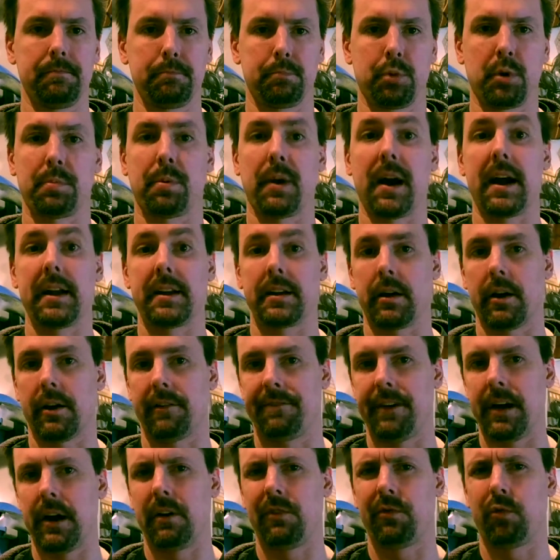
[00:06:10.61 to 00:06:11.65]
proprietary
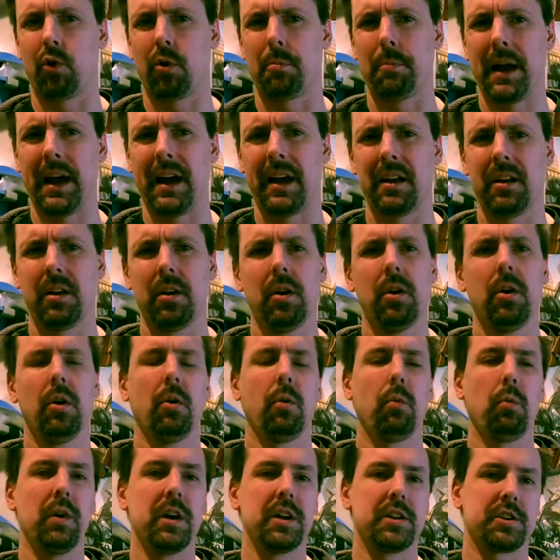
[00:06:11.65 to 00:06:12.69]
file format,
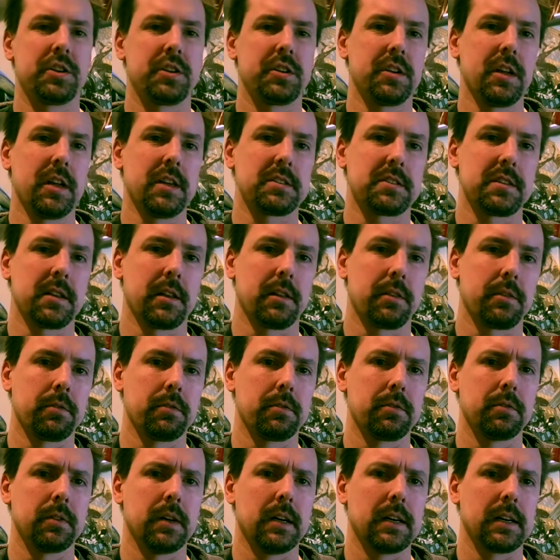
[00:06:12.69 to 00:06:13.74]
which is a
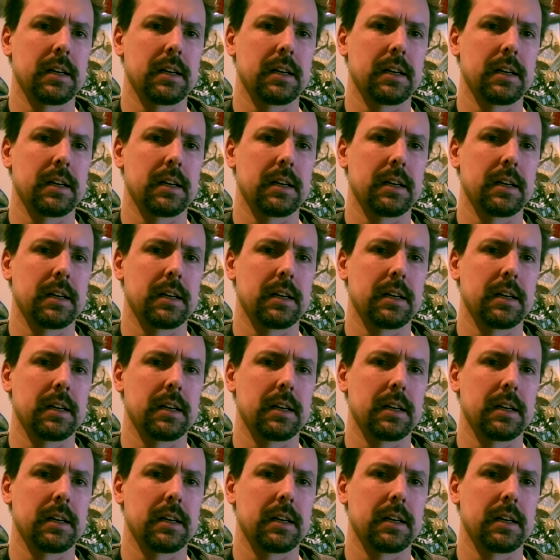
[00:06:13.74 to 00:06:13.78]
little